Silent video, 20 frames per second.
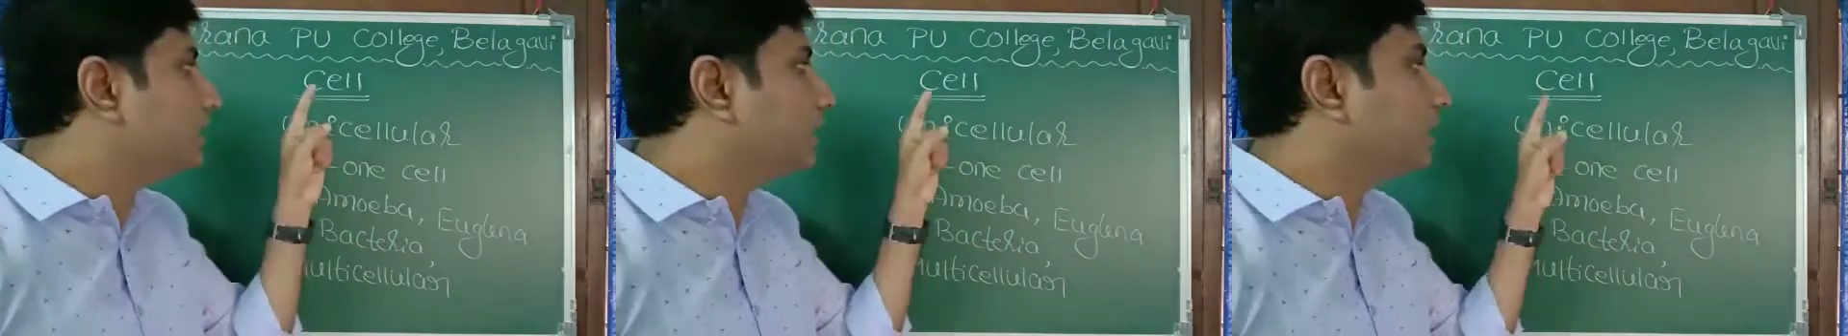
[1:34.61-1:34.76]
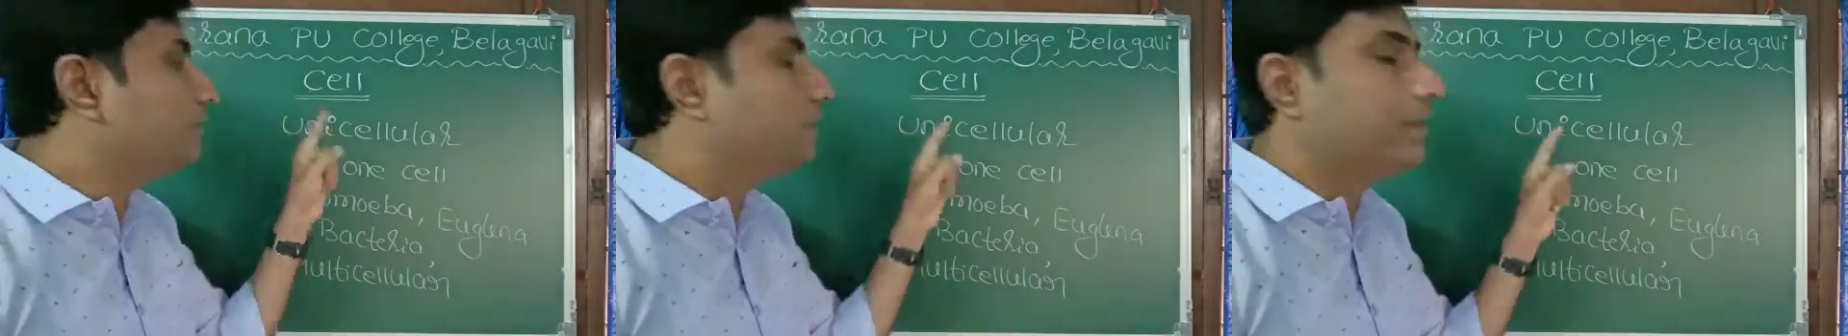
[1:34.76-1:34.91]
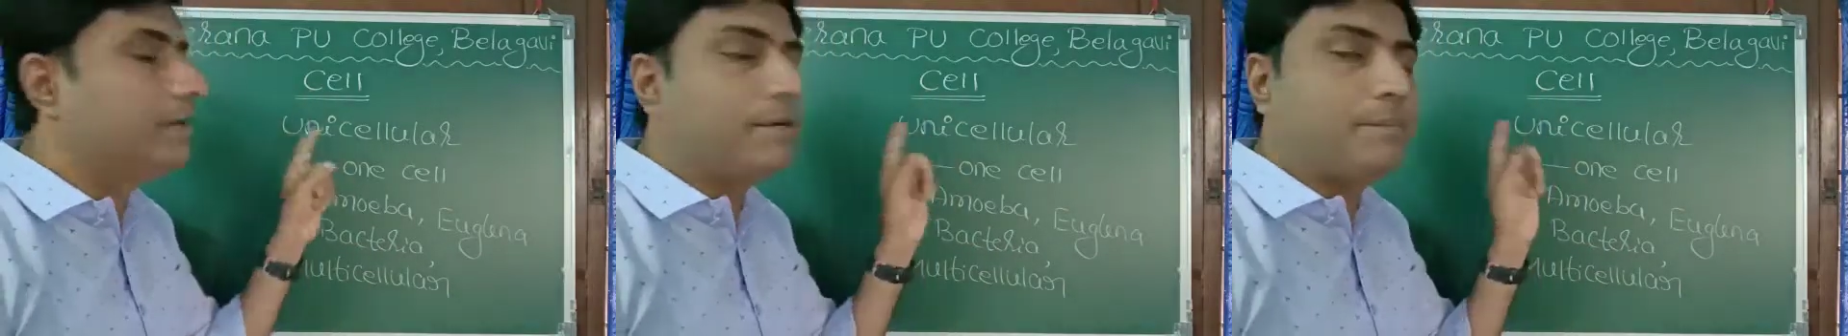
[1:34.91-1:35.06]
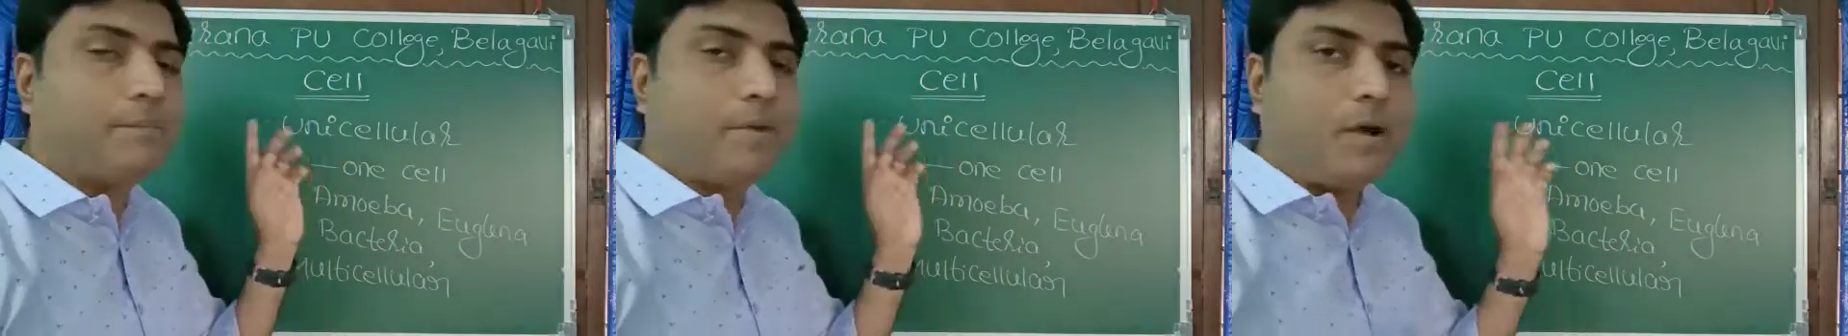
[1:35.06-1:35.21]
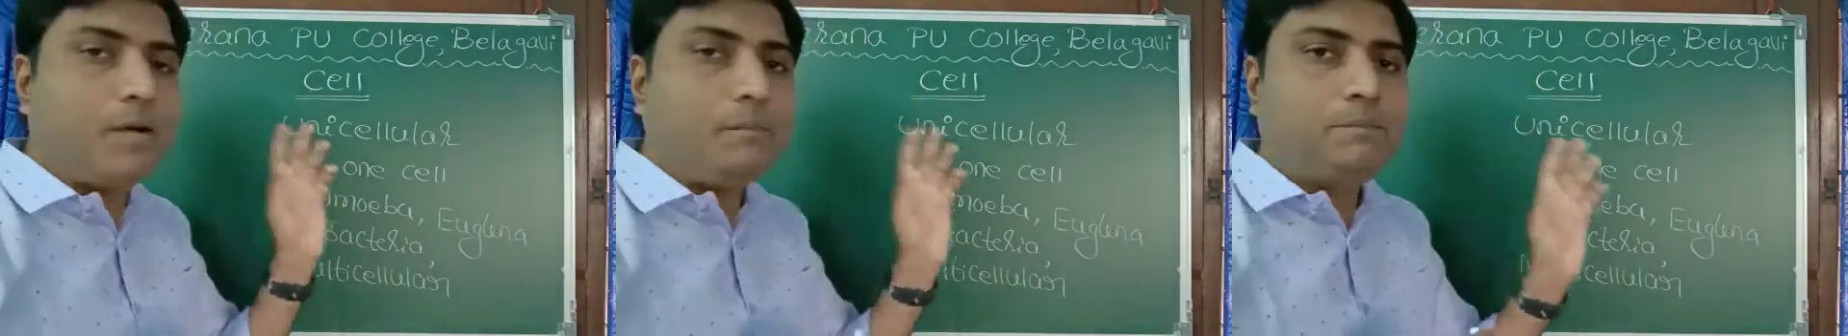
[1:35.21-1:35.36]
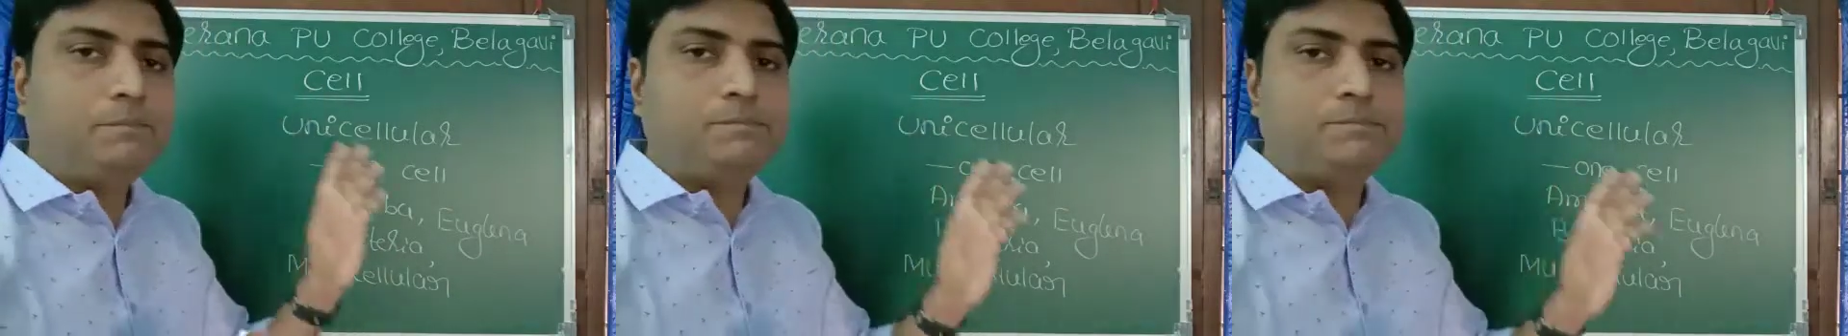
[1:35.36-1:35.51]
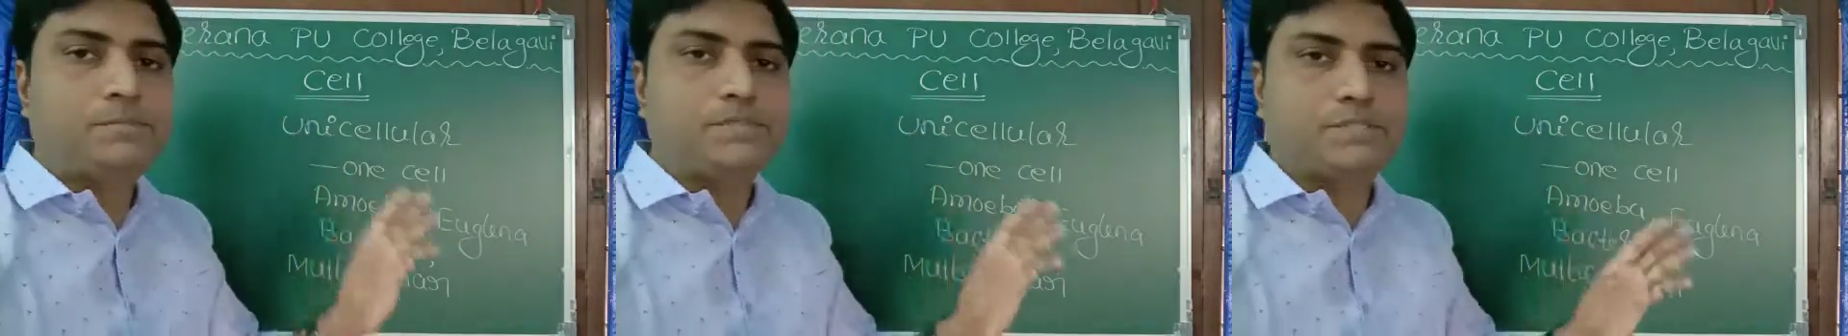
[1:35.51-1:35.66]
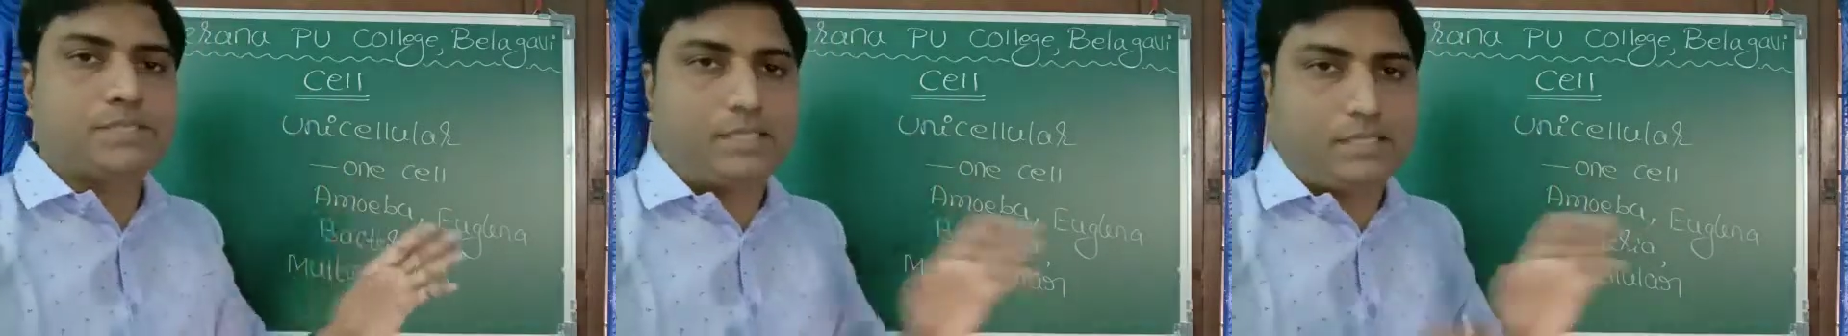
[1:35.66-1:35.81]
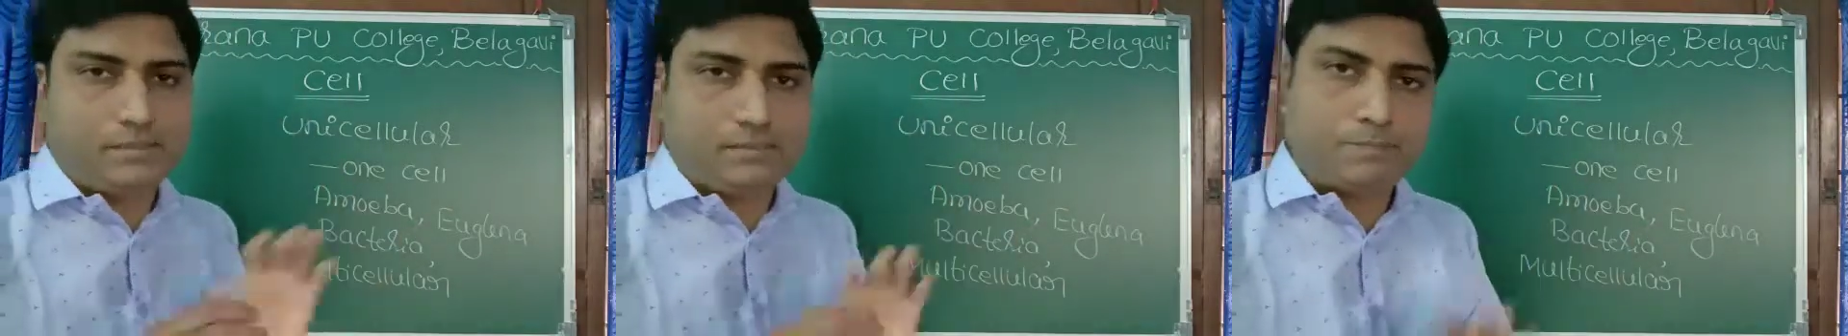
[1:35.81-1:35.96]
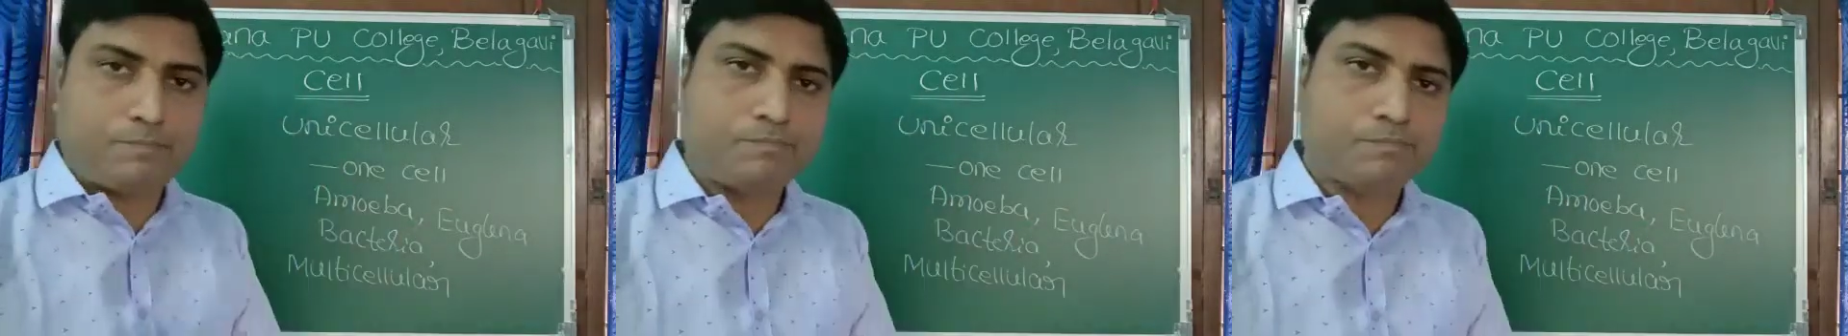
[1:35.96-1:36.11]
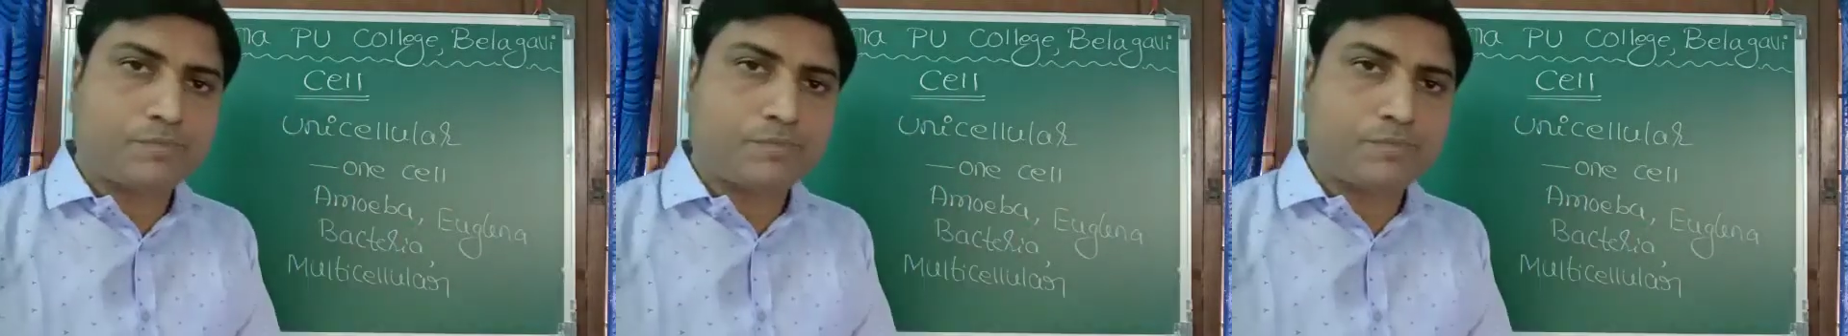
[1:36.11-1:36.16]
are made up of cell.